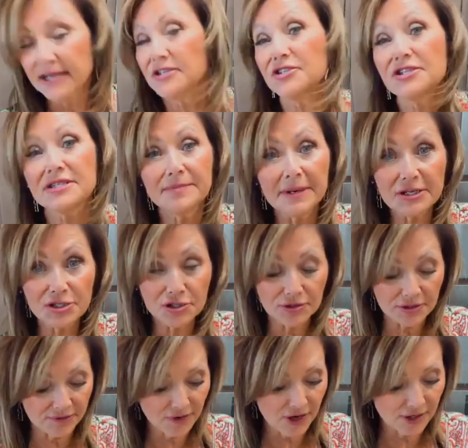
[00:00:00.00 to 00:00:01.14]
and just make
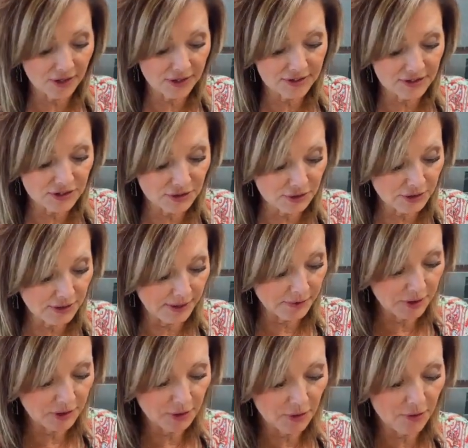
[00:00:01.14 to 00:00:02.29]
sure you've got a good stir.
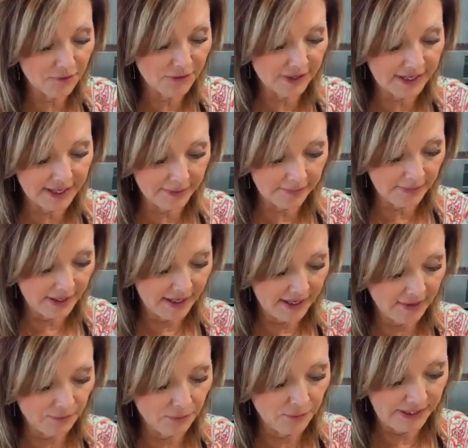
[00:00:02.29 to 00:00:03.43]
I'm going to go over and get
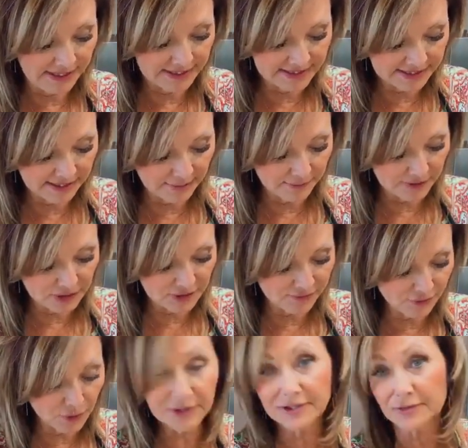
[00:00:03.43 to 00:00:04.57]
my whisk,
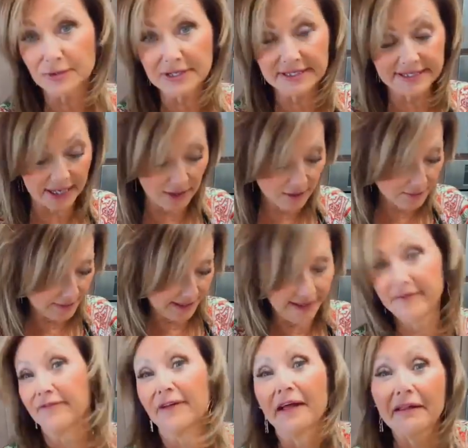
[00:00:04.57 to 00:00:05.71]
which of course we sell,
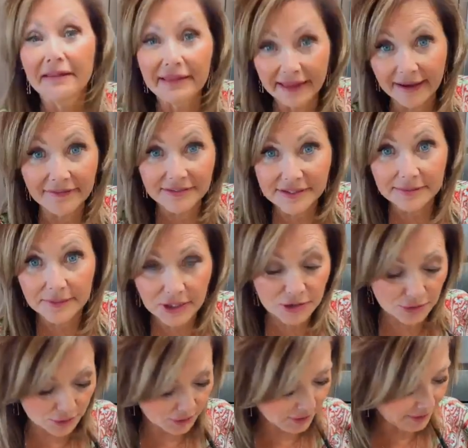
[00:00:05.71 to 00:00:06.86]
but I left in
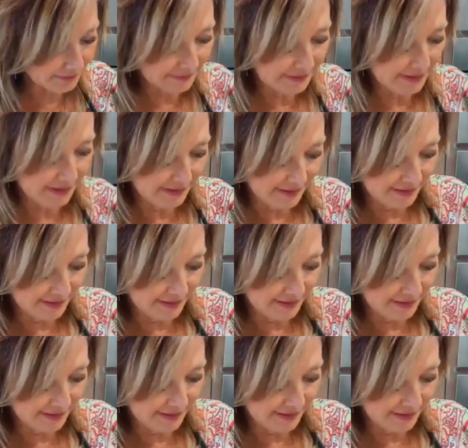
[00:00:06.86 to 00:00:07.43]
my drawer.